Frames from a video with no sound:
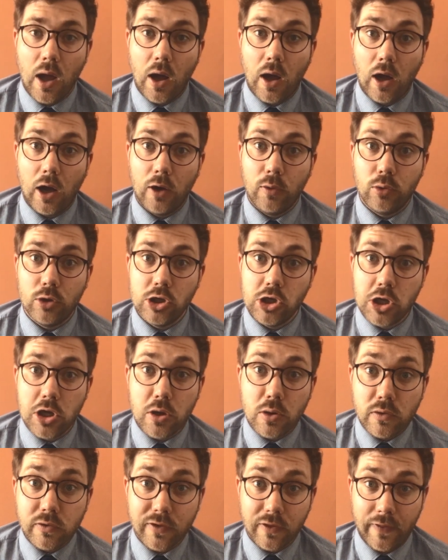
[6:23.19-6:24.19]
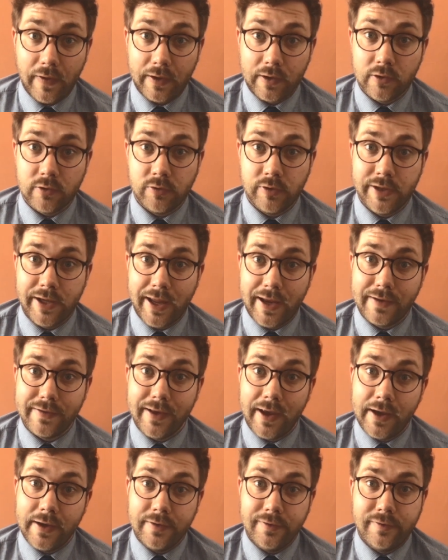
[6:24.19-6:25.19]
I want you to then create
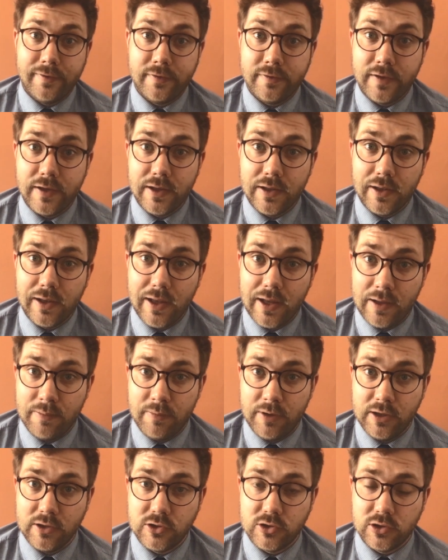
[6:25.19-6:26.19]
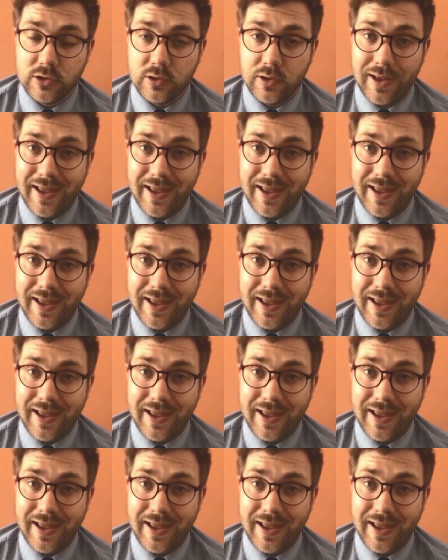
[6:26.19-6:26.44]
a still image